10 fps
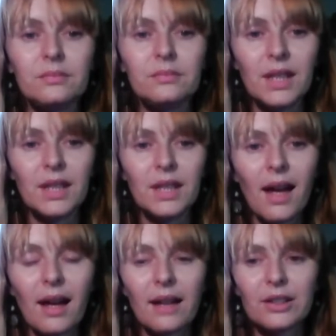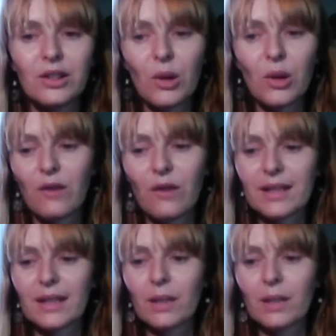Yeah, you know,
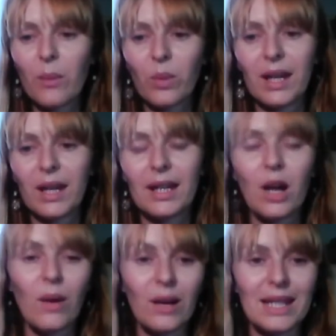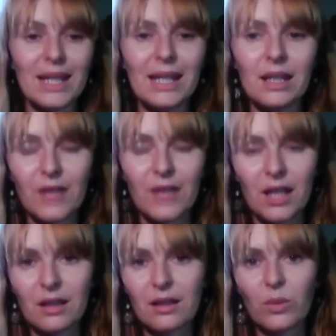obviously when we go out to eat as
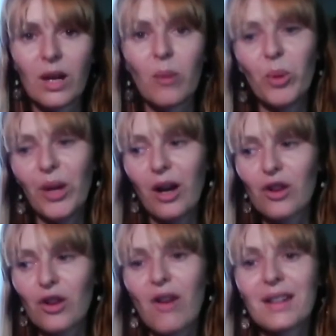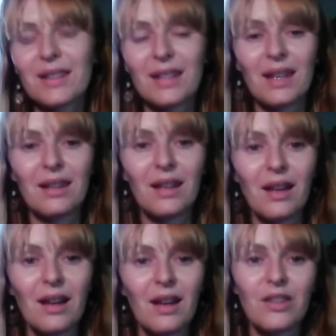vegans, we are putting our trust in the
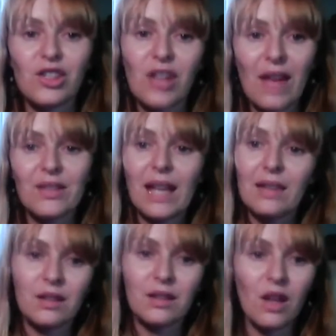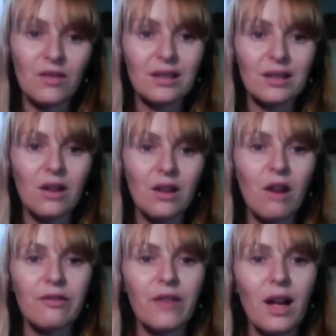chefs and the service staff